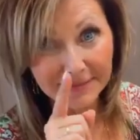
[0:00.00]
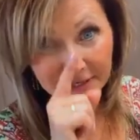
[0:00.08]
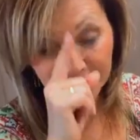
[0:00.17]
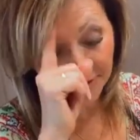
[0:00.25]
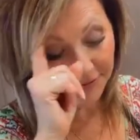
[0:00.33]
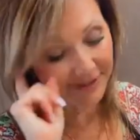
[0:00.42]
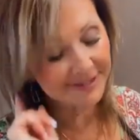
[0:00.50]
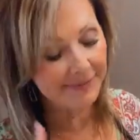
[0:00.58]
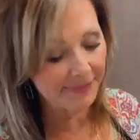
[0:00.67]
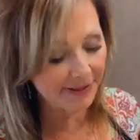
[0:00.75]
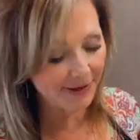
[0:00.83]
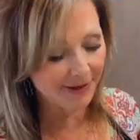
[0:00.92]
a special
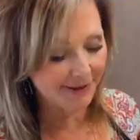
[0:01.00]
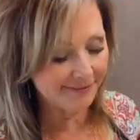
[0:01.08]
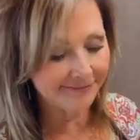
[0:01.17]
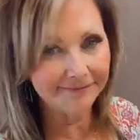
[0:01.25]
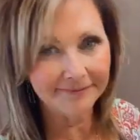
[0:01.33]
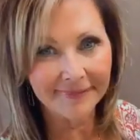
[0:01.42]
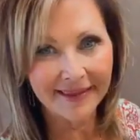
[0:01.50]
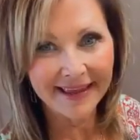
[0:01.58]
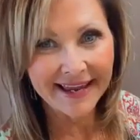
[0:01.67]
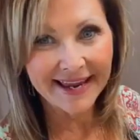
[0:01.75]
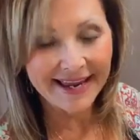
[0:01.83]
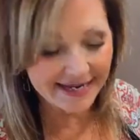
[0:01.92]
recipe card.
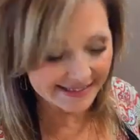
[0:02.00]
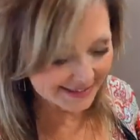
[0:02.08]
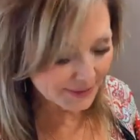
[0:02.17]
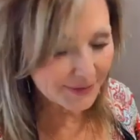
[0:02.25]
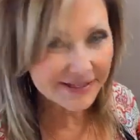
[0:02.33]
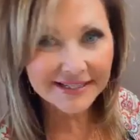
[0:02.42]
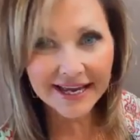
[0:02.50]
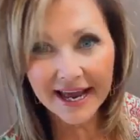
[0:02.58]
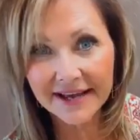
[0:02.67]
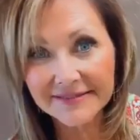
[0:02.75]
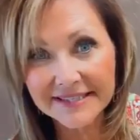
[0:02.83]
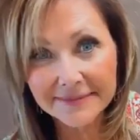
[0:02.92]
It's going
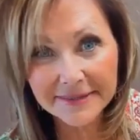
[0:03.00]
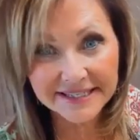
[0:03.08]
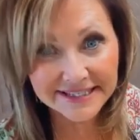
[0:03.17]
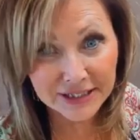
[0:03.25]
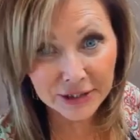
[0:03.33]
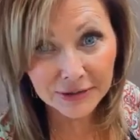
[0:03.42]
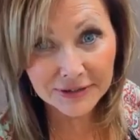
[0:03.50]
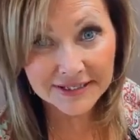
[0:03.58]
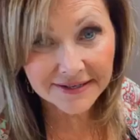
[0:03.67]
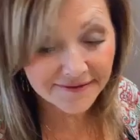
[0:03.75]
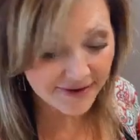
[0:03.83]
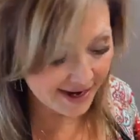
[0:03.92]
to have some
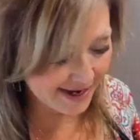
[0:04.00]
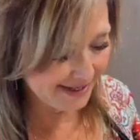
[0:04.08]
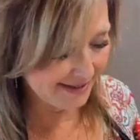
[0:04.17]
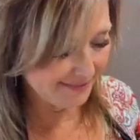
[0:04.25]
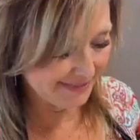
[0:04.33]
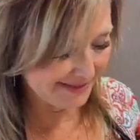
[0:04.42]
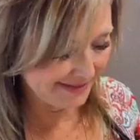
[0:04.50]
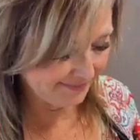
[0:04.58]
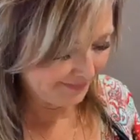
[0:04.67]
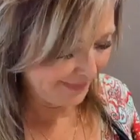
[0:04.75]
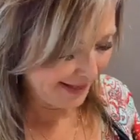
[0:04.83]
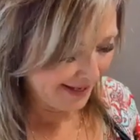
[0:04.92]
exclusive
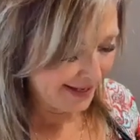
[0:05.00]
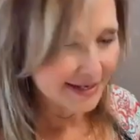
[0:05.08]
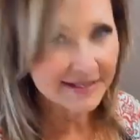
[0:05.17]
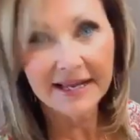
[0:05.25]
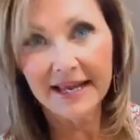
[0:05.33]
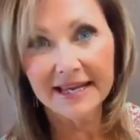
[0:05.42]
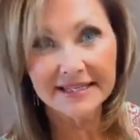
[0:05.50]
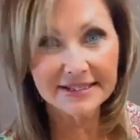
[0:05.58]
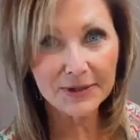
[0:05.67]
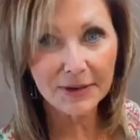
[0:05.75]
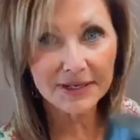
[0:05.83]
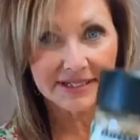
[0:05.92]
items.
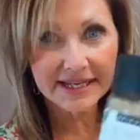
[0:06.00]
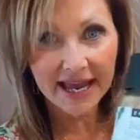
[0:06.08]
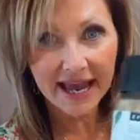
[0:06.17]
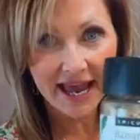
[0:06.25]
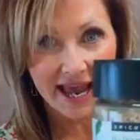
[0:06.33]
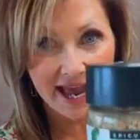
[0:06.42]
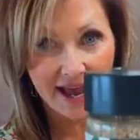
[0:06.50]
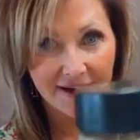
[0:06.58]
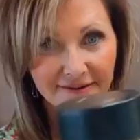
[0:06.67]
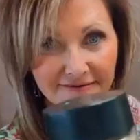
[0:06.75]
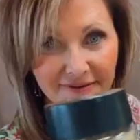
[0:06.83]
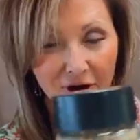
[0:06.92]
It's going to
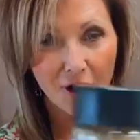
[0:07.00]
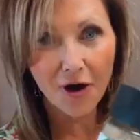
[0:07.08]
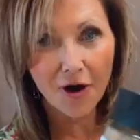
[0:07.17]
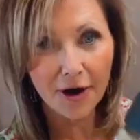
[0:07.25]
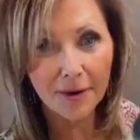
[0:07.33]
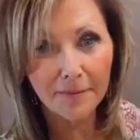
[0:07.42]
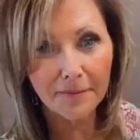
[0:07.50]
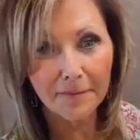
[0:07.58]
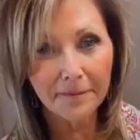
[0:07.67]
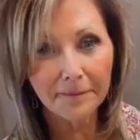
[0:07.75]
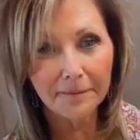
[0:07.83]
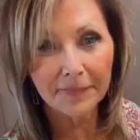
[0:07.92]
have our
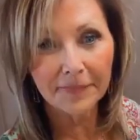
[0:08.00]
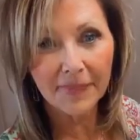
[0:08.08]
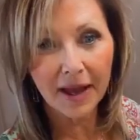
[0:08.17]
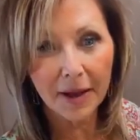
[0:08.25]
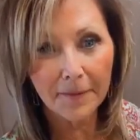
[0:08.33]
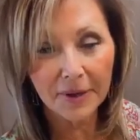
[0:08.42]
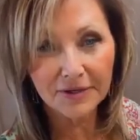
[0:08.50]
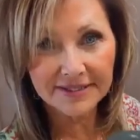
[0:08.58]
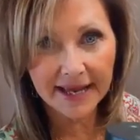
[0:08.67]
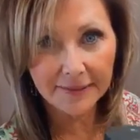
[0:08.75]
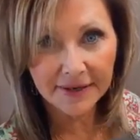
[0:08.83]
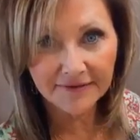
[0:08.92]

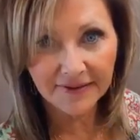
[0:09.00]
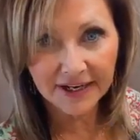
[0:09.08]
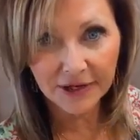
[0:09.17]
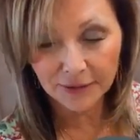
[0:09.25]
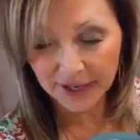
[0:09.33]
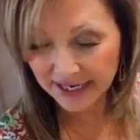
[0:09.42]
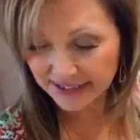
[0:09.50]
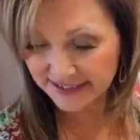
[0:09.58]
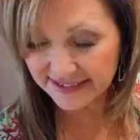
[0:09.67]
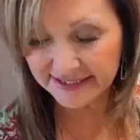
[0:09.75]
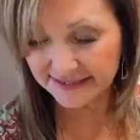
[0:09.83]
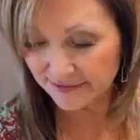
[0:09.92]
balsamic
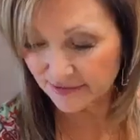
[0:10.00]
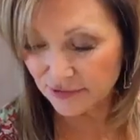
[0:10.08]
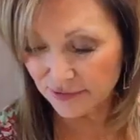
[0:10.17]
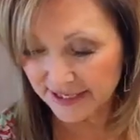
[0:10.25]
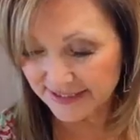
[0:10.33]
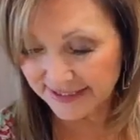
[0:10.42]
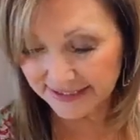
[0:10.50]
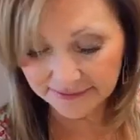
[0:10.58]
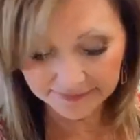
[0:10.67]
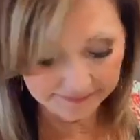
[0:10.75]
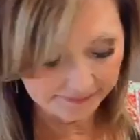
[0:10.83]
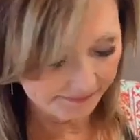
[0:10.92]
vinaigrette
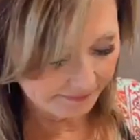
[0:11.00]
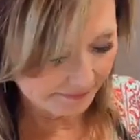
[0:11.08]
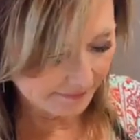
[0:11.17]
dressing.